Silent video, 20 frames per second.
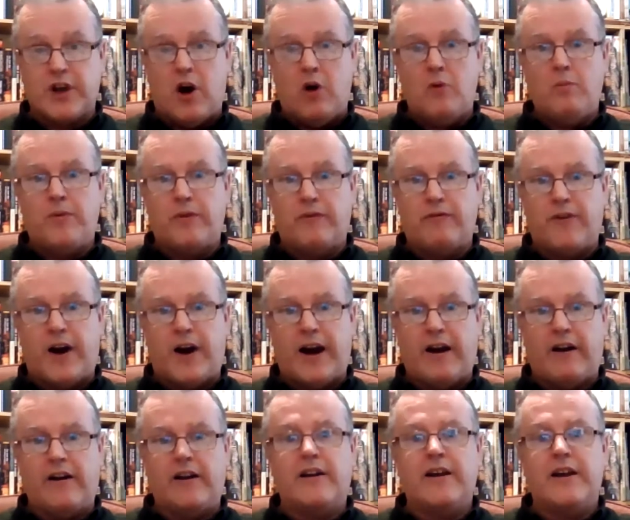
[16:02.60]
open
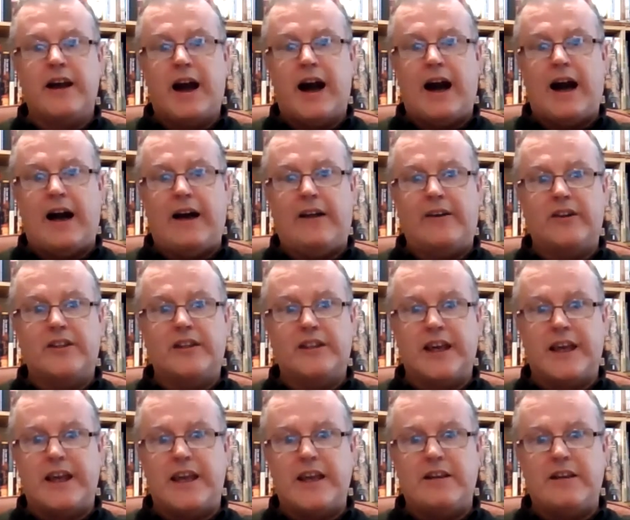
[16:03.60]
fire, and
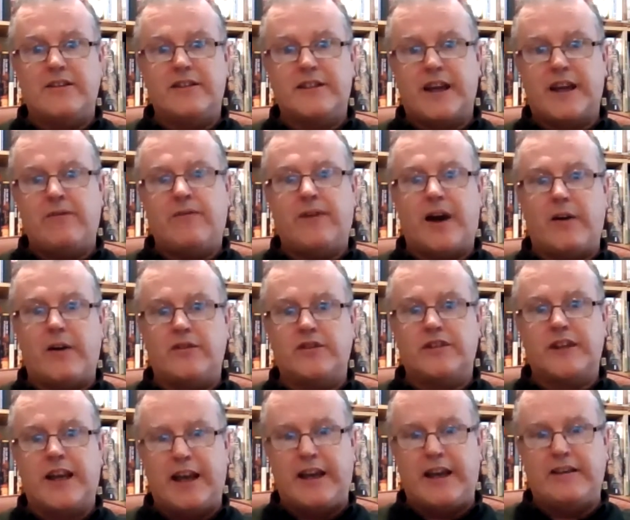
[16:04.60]
the safe
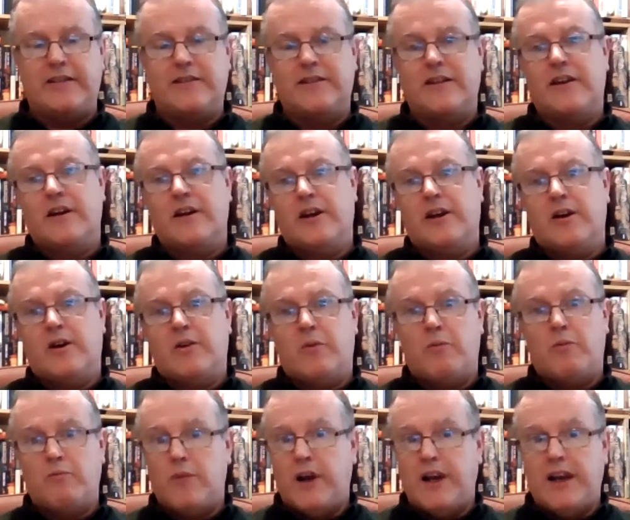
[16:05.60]
house is
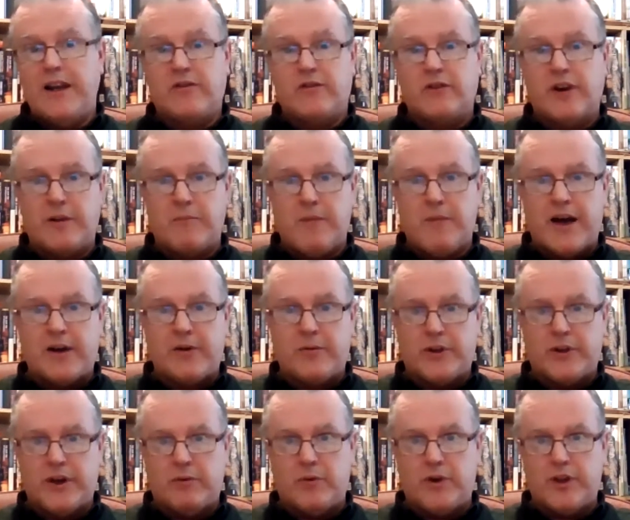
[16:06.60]
literally met
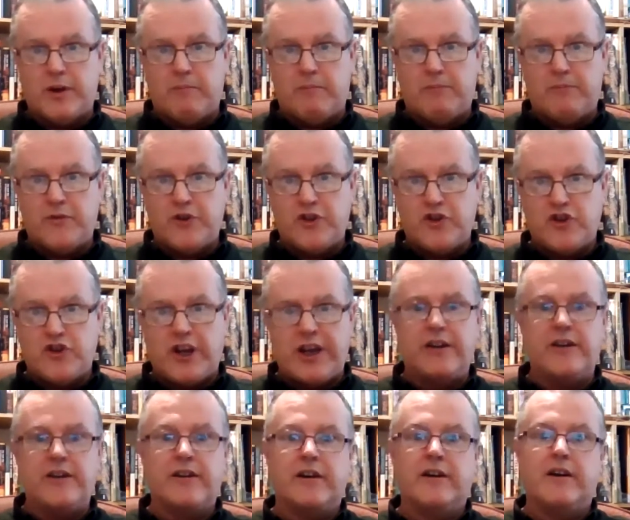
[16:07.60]
with a
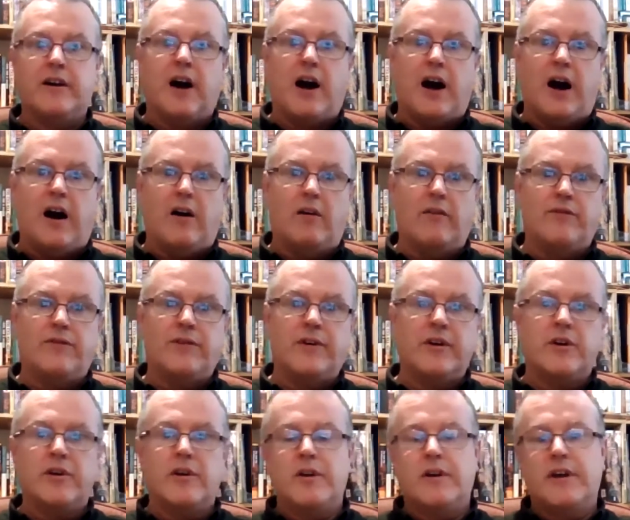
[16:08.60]
sheet of
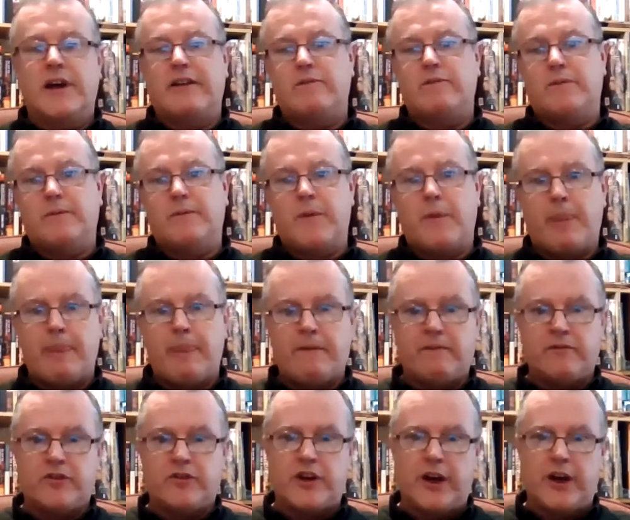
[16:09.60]

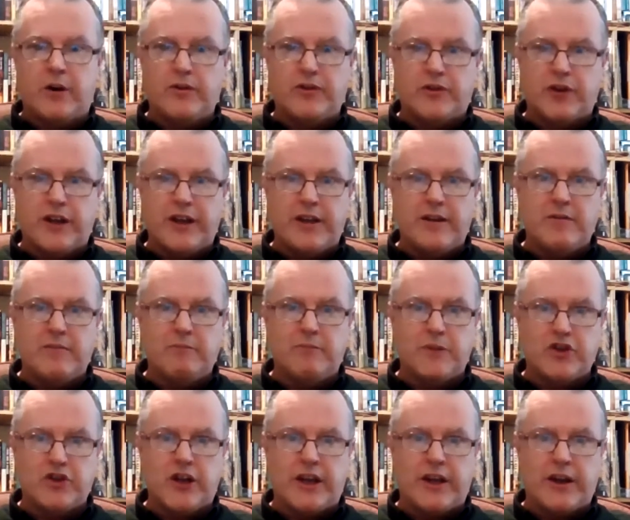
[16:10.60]
303
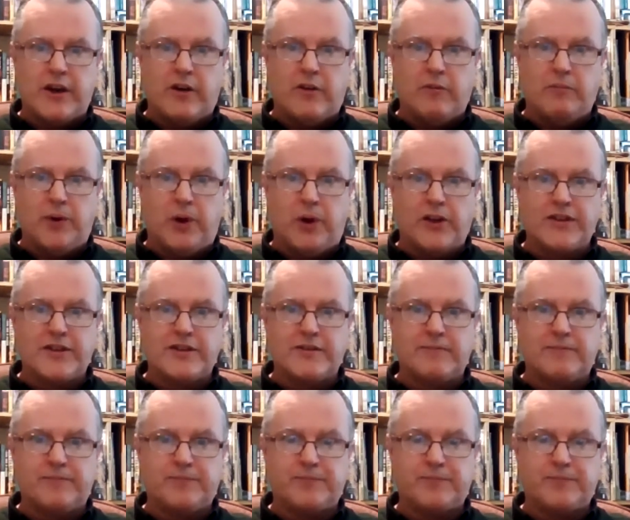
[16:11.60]
machine gun bullets.